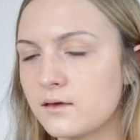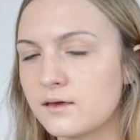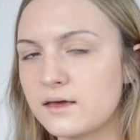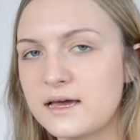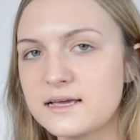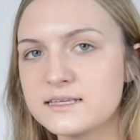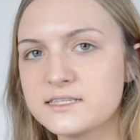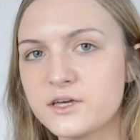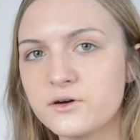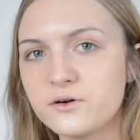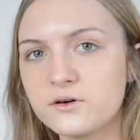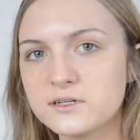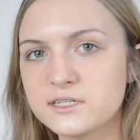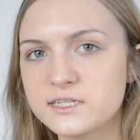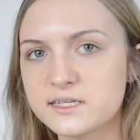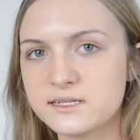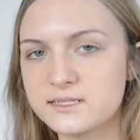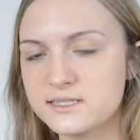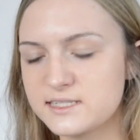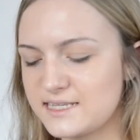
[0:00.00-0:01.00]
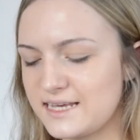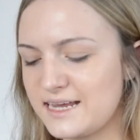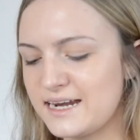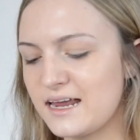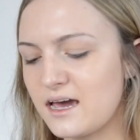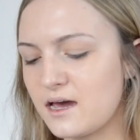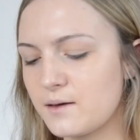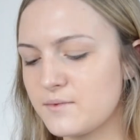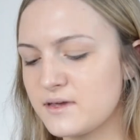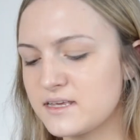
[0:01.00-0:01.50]
Okay, so onto
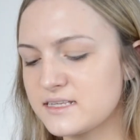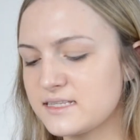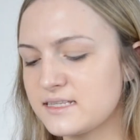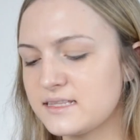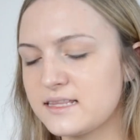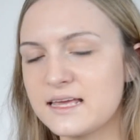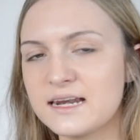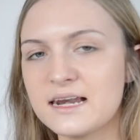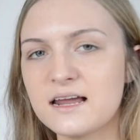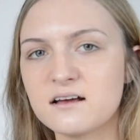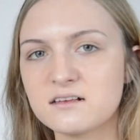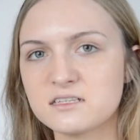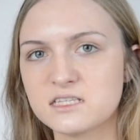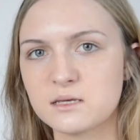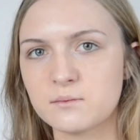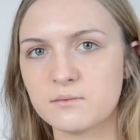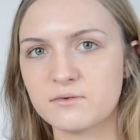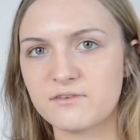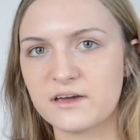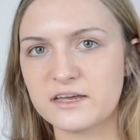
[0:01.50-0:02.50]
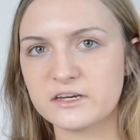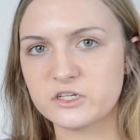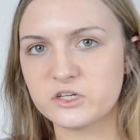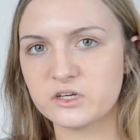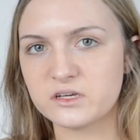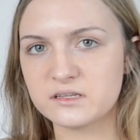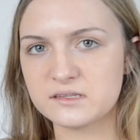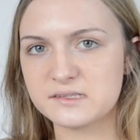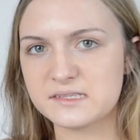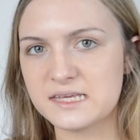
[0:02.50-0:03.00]
concealer. I'm using the Lasting
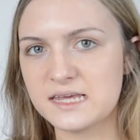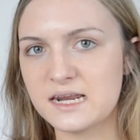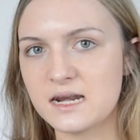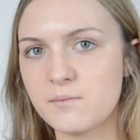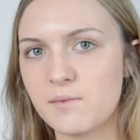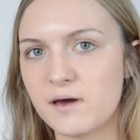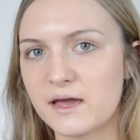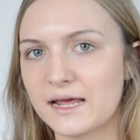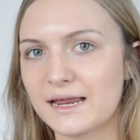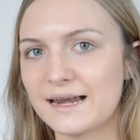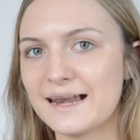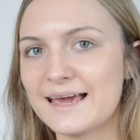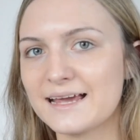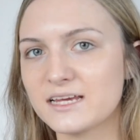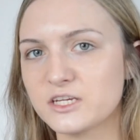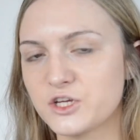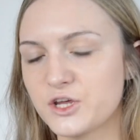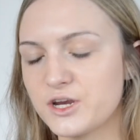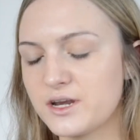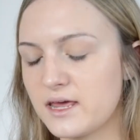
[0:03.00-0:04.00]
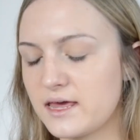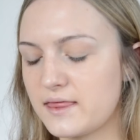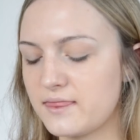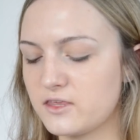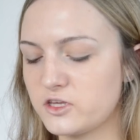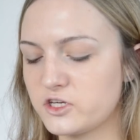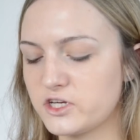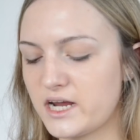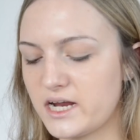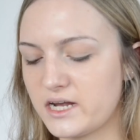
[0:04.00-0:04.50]
Perfection Concealer by Collection in
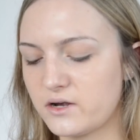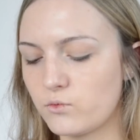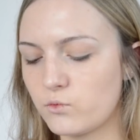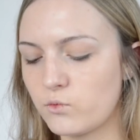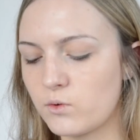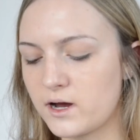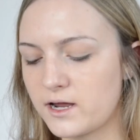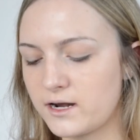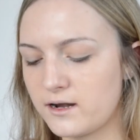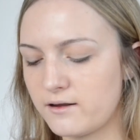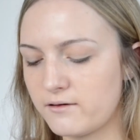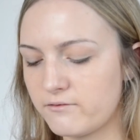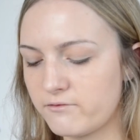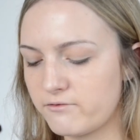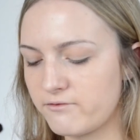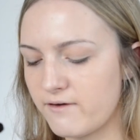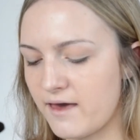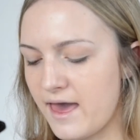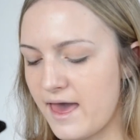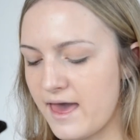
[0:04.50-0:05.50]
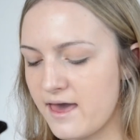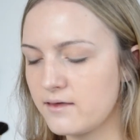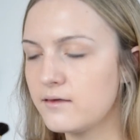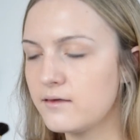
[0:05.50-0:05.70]
the shade 1 Fair.